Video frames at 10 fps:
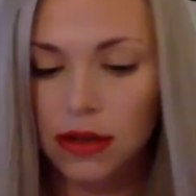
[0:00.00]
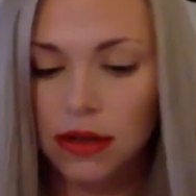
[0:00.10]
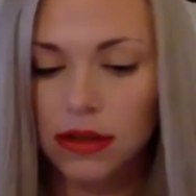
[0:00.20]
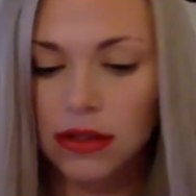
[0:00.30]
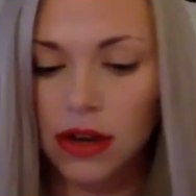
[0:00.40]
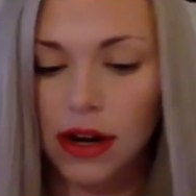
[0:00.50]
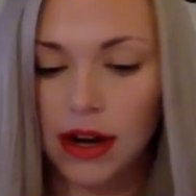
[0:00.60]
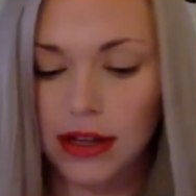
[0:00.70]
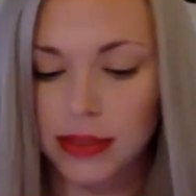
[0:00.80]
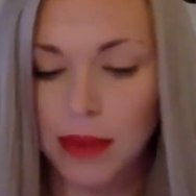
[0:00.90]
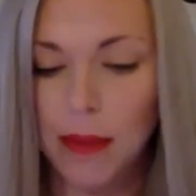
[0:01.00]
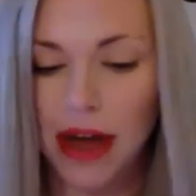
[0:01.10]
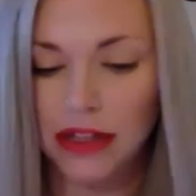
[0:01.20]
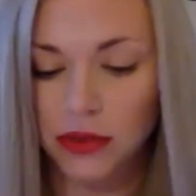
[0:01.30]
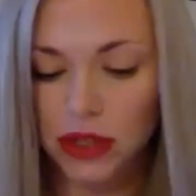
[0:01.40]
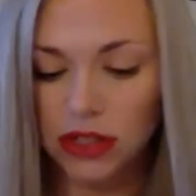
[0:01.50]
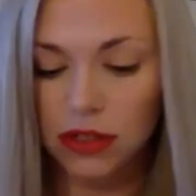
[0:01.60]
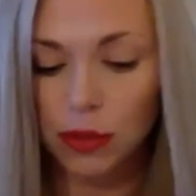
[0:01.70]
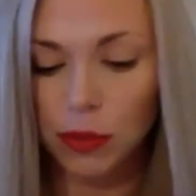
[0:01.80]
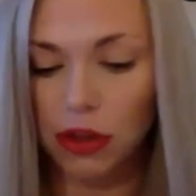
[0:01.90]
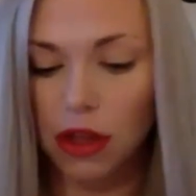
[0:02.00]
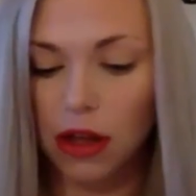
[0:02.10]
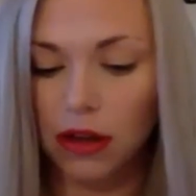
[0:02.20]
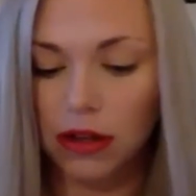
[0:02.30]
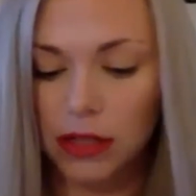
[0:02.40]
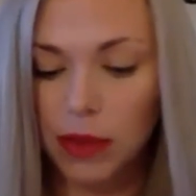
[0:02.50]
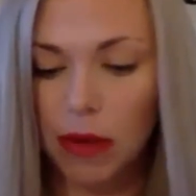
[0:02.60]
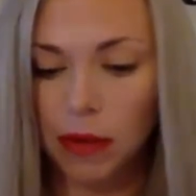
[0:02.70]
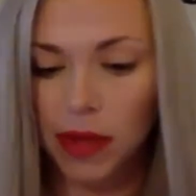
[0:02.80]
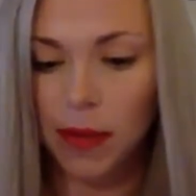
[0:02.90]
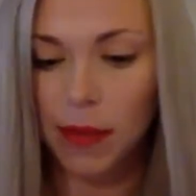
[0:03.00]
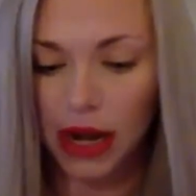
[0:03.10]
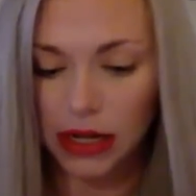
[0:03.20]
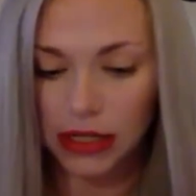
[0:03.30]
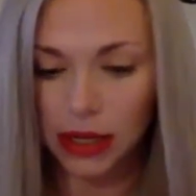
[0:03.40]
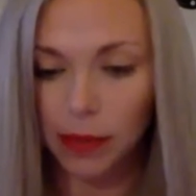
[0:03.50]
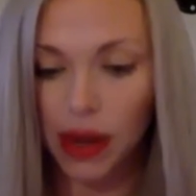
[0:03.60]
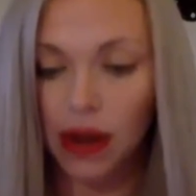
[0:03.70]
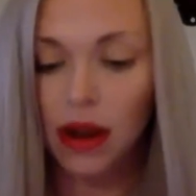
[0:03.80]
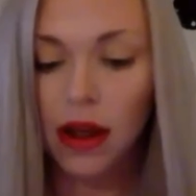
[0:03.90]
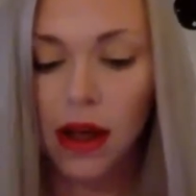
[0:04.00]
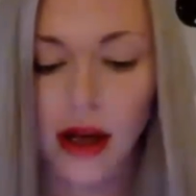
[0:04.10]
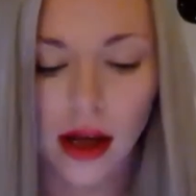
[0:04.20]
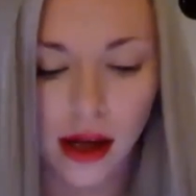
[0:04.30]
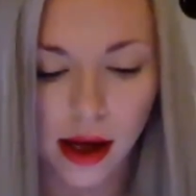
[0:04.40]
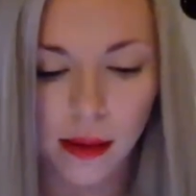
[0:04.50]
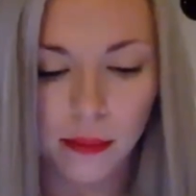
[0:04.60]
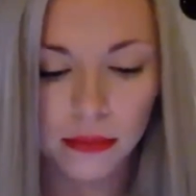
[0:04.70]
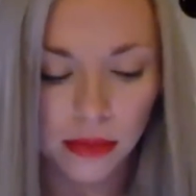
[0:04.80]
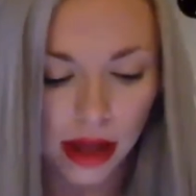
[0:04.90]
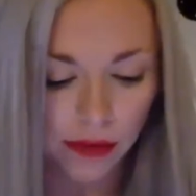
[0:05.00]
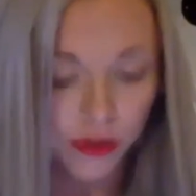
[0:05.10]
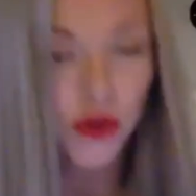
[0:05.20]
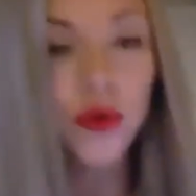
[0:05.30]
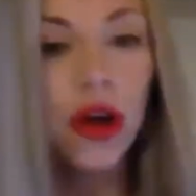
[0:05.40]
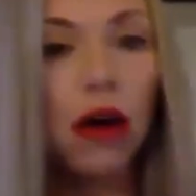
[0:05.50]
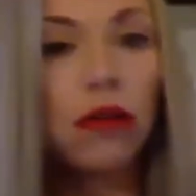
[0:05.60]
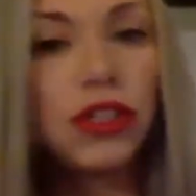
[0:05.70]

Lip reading: sorry guys, my password is super long. That's probably a bad idea. But if you go to